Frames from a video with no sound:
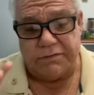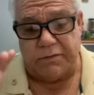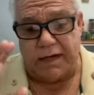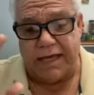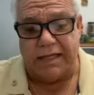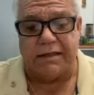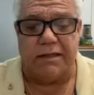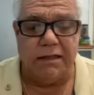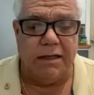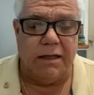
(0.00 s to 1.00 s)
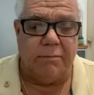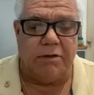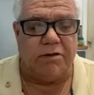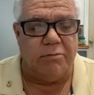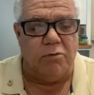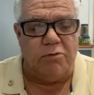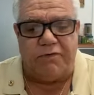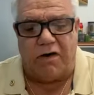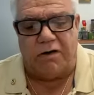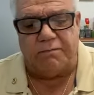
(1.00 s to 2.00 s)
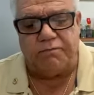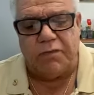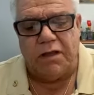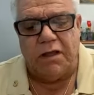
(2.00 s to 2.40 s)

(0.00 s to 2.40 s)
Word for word: So again, but to move on,